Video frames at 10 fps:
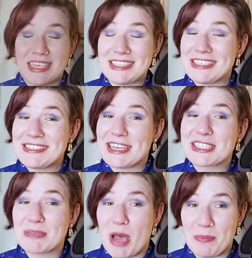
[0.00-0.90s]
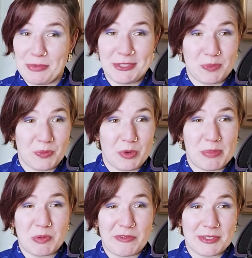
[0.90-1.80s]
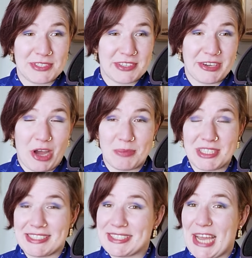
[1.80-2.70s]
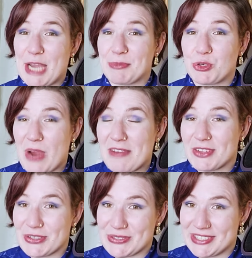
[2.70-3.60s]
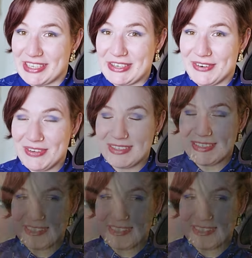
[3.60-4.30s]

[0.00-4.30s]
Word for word: He does take some umbrage when Ruby refers to the goblins as time travelers, though. Why